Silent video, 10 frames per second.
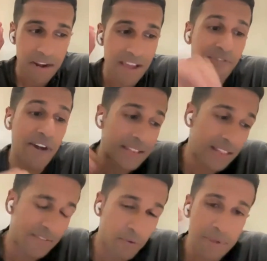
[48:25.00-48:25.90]
but I find
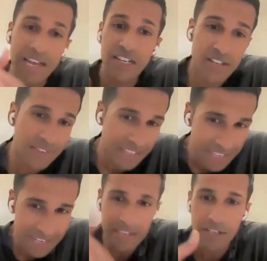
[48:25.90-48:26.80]
that like for me, I just have to
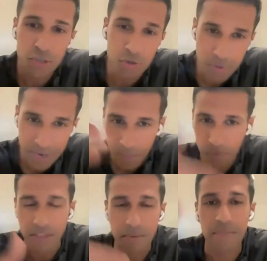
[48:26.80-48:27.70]
get into a
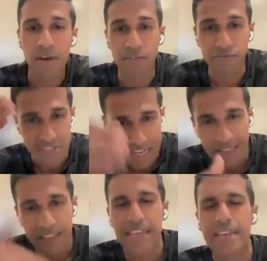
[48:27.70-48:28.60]
rhythm of
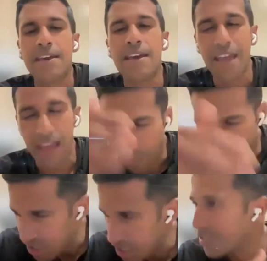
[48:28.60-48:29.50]
daily,
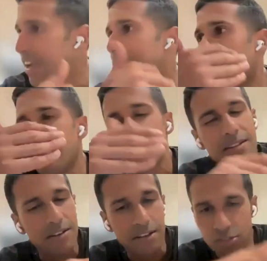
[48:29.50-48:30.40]
every single day.
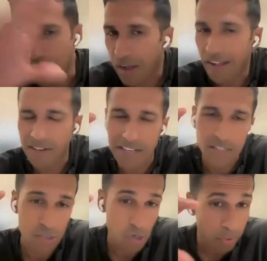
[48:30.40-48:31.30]
There's no
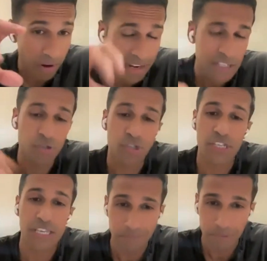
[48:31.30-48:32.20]
holidays, there's no breaks. You
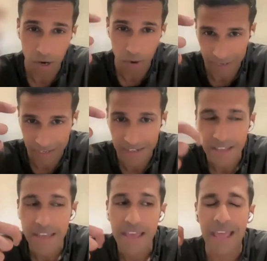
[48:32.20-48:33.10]
just keep going.
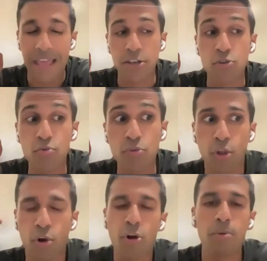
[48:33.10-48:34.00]
And you
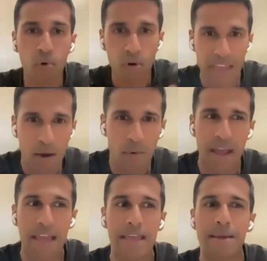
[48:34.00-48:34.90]
learn more that
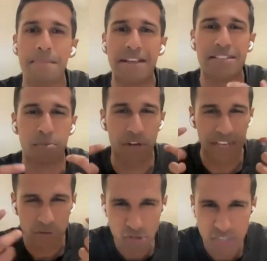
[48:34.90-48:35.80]
way. It makes the book
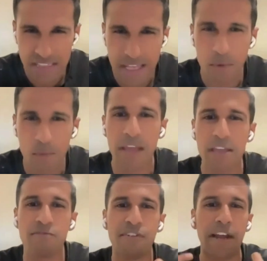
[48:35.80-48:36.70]
interesting that
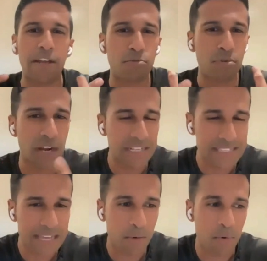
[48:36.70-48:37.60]
way. You find new
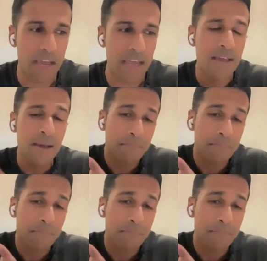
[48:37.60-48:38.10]
nuggets that way.